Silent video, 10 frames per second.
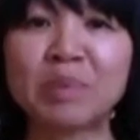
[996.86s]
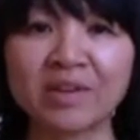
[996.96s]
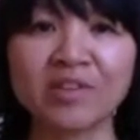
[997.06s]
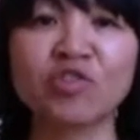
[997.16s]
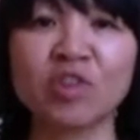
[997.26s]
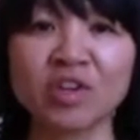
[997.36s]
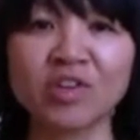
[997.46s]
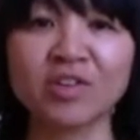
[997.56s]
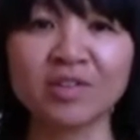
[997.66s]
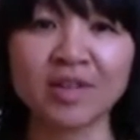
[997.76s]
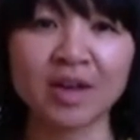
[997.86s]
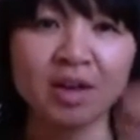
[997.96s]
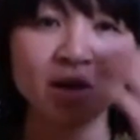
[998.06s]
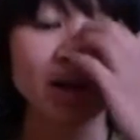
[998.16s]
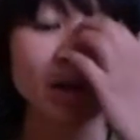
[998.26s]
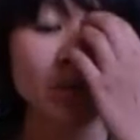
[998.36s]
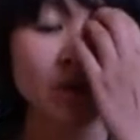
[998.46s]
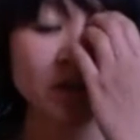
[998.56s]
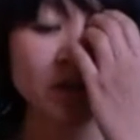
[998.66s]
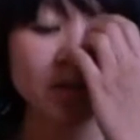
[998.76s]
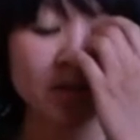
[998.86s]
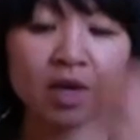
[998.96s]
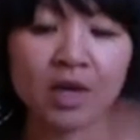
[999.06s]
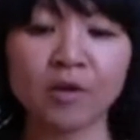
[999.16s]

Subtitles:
bigger structures that are governments,